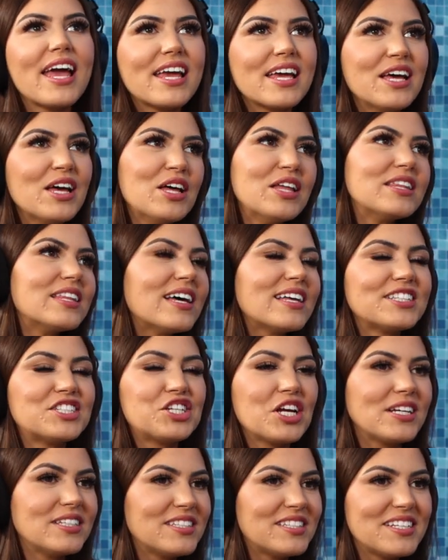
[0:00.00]
like
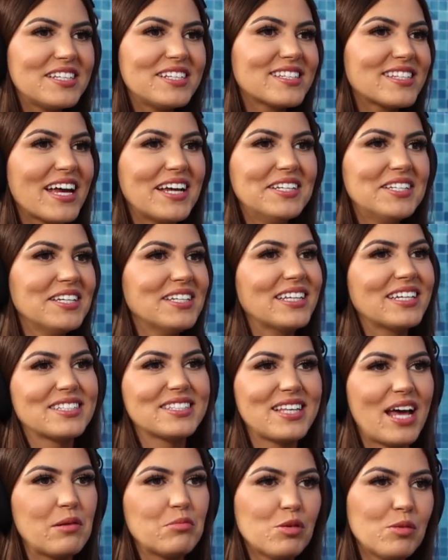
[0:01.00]
Gen Z is ending like
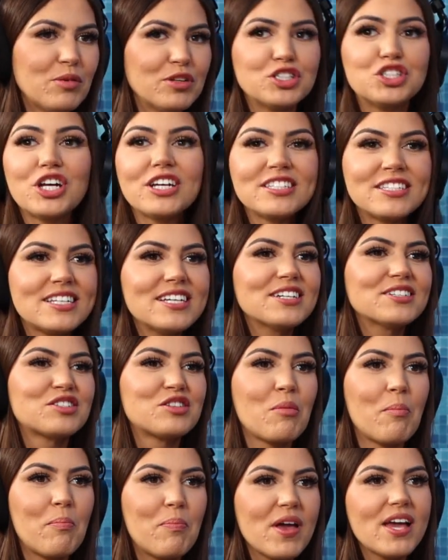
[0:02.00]
Gen Z is
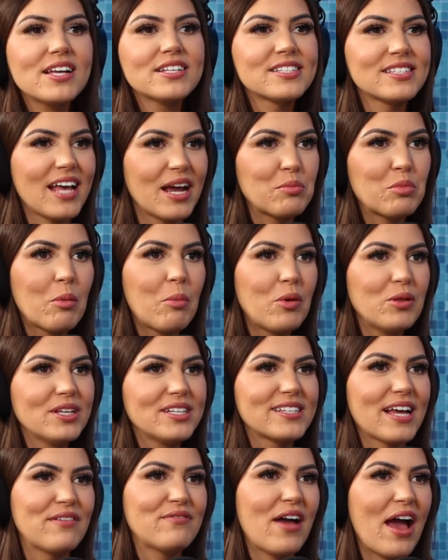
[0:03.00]
the biggest
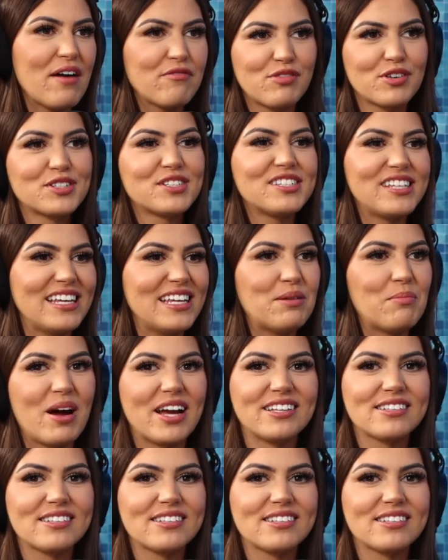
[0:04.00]
cyberbullies I've ever seen in my